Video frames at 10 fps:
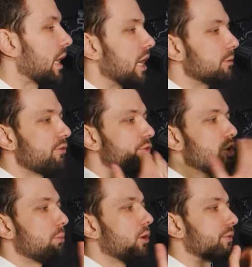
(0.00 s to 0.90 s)
In my
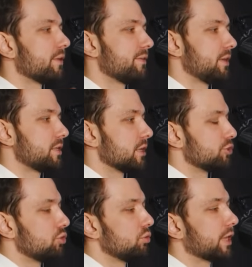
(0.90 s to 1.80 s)
video about this
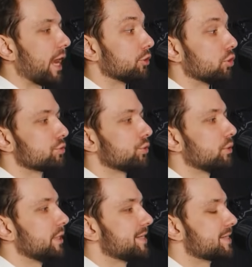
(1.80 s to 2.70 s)
etude and also
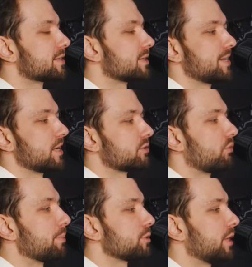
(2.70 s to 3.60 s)
Liszt 6
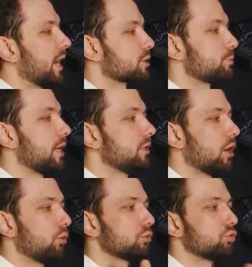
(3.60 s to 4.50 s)
Rhapsody, I explained
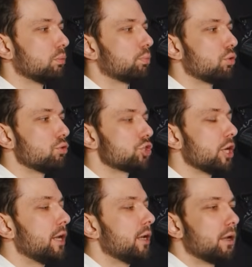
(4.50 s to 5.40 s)
how to approach
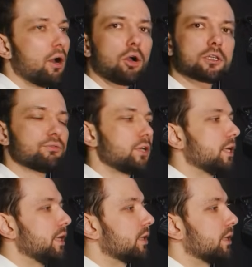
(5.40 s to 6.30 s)
octave
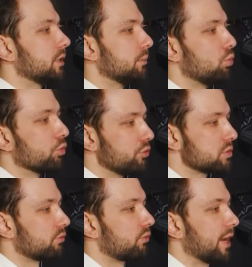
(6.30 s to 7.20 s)
technique in a more
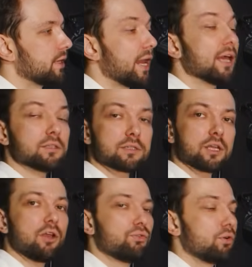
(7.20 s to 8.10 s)
user-friendly and
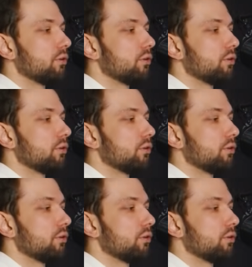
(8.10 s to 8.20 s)
safer